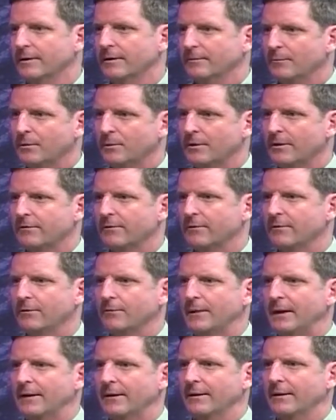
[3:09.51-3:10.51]
point of view
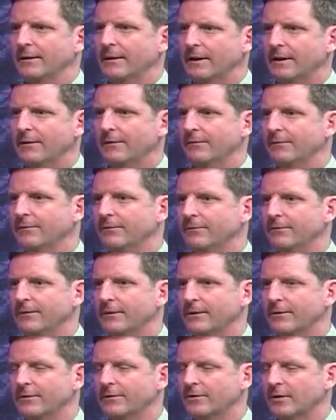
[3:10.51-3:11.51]
about how
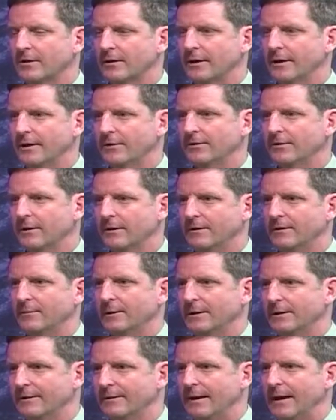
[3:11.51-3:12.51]
their house had to
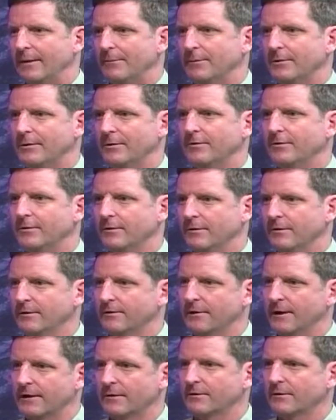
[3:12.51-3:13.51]
be adapted so that
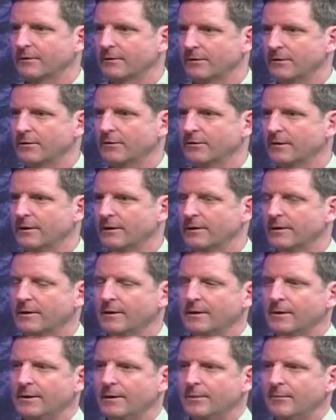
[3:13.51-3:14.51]
they could use it.
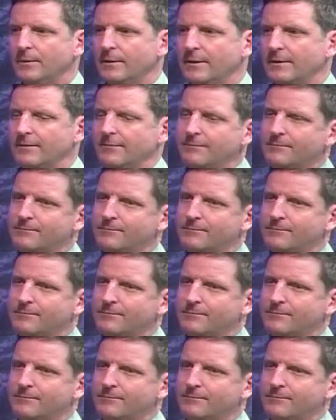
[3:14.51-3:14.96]
But